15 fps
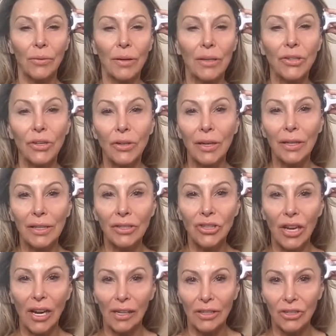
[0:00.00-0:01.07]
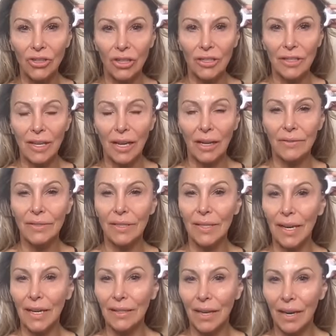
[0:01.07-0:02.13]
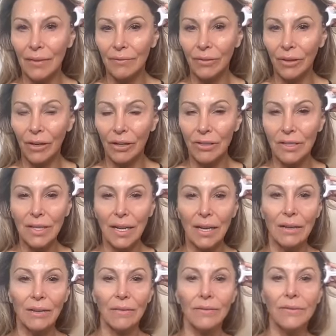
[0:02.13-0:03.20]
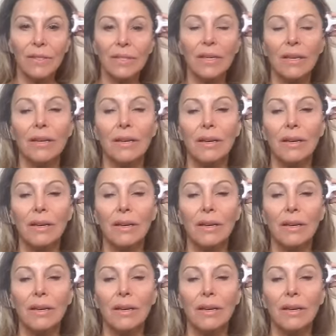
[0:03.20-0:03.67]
We do get to challenge ourselves, to take time for ourselves.